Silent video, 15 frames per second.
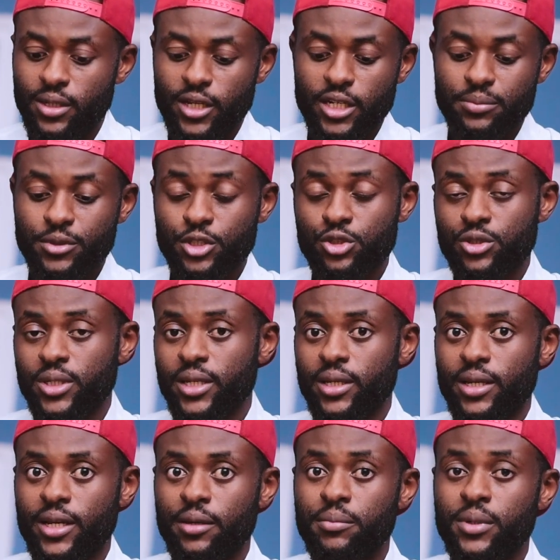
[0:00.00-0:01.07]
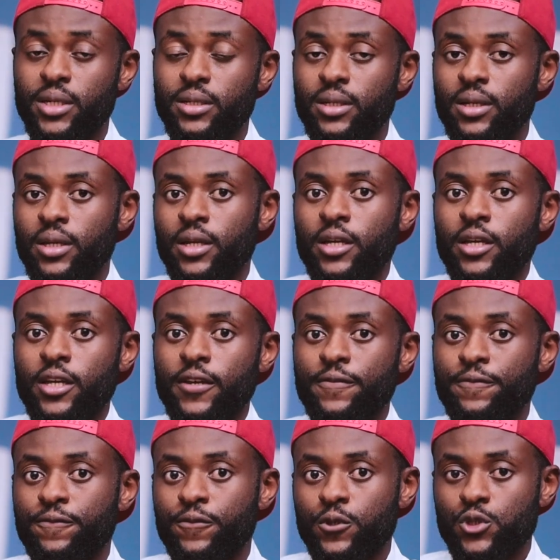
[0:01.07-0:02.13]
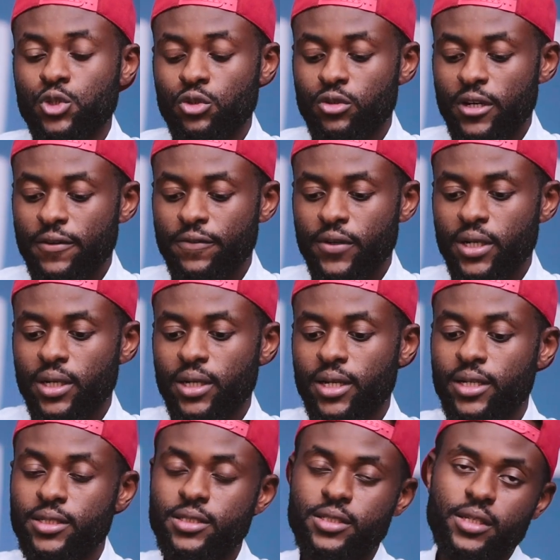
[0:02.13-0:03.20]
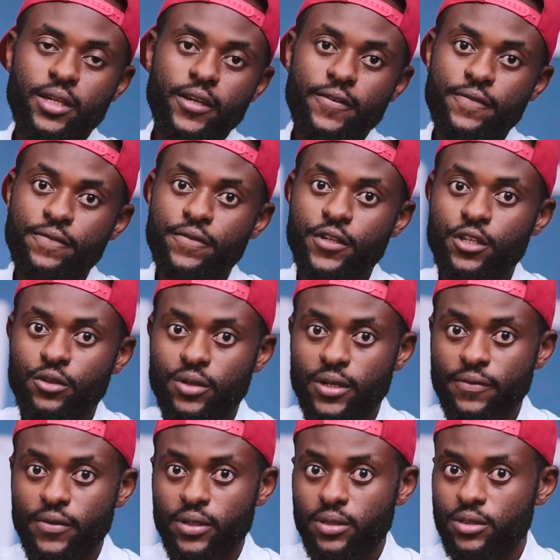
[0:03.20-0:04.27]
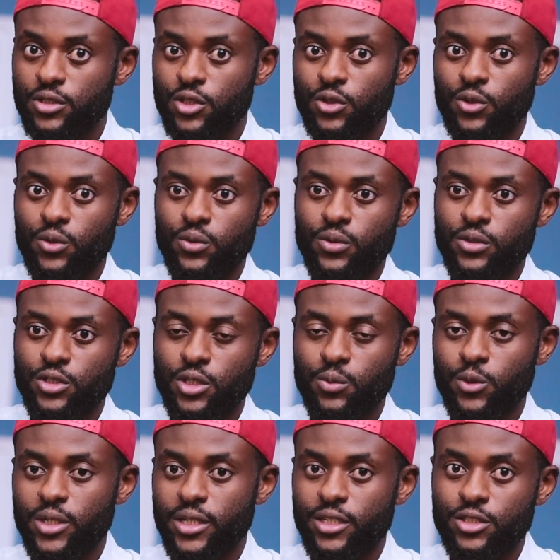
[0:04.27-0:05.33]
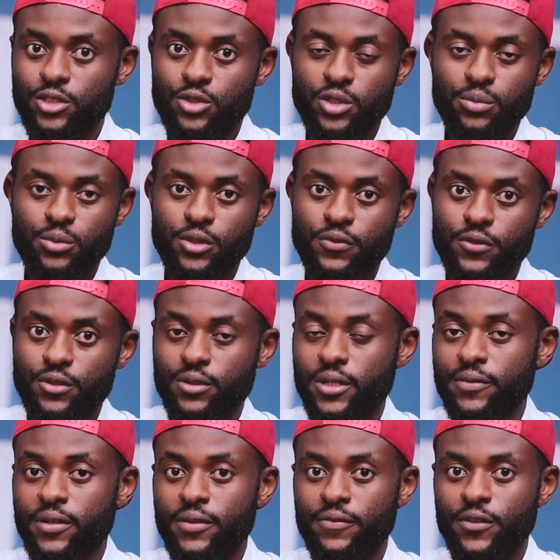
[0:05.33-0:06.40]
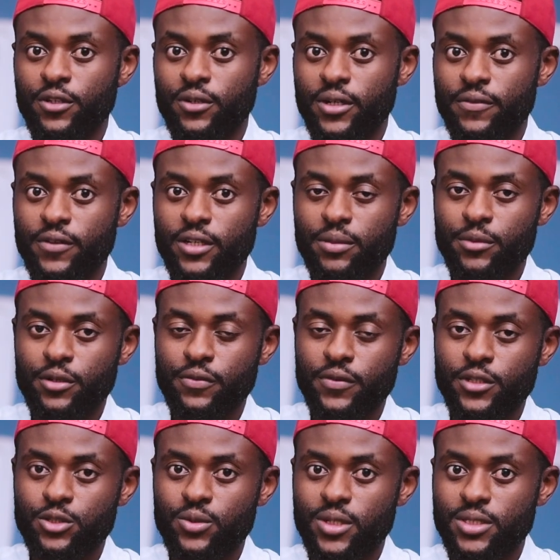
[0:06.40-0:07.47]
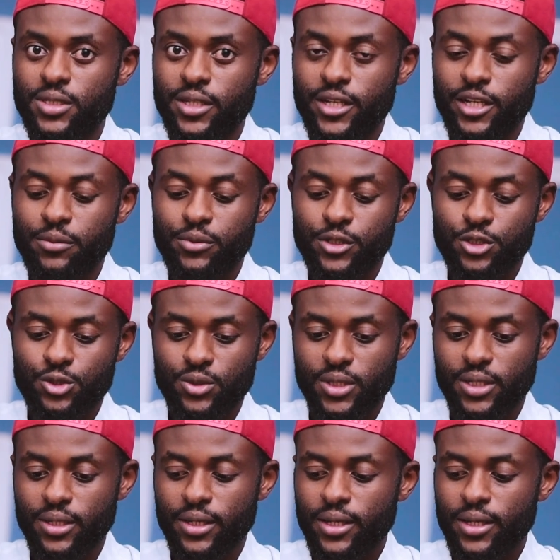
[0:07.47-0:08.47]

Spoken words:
Hybrid shooter, I mean a photographer and a videographer. So someone that is doing both photography and videography can be referred to as a hybrid shooter.